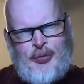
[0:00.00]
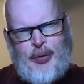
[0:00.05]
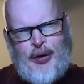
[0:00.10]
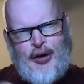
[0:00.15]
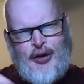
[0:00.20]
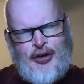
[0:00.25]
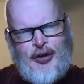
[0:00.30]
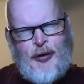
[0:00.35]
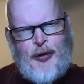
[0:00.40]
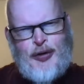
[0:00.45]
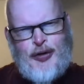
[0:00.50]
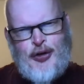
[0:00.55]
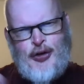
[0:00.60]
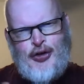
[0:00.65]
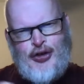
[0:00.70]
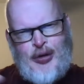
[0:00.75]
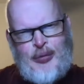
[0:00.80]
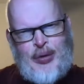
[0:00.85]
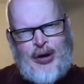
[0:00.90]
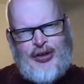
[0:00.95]
because they were too
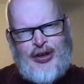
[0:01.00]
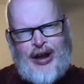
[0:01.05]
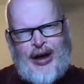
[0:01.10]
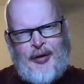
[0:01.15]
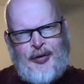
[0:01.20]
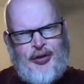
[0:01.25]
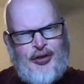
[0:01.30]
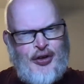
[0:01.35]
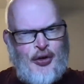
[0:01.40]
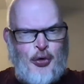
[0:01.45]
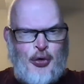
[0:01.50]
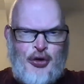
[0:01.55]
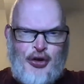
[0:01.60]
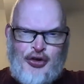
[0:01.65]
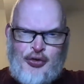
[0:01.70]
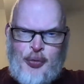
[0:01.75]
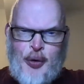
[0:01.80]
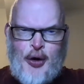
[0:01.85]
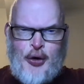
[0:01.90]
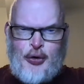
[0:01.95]
similar to languages I already
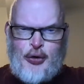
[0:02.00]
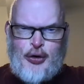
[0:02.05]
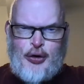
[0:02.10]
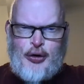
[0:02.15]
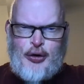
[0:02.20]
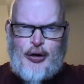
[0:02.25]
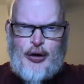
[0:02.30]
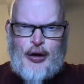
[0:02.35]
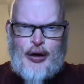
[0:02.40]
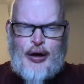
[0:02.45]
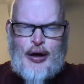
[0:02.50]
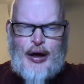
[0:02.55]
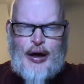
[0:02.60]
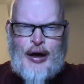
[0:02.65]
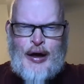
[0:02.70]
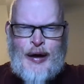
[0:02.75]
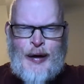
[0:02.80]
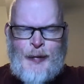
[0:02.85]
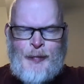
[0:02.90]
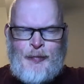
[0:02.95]
spoke.
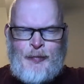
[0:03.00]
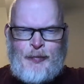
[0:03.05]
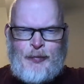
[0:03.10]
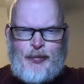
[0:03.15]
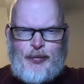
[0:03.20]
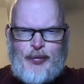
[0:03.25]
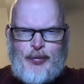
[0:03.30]
And